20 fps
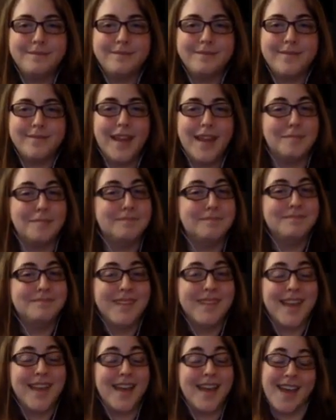Yeah,
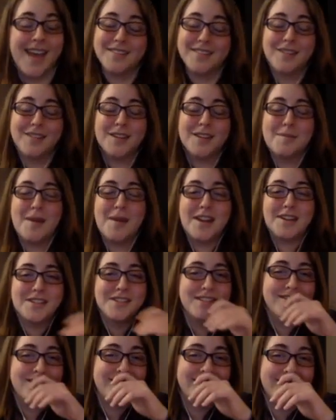as you can
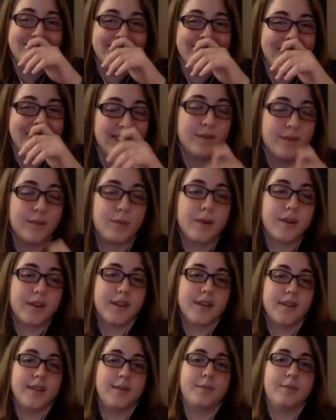imagine, this work
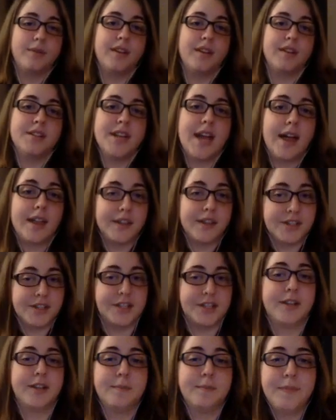is pretty
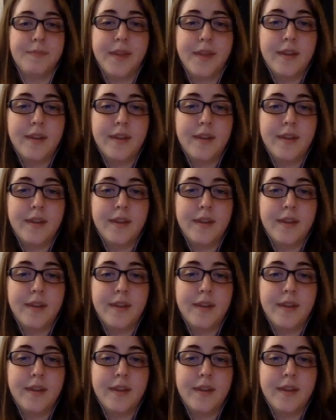challenging.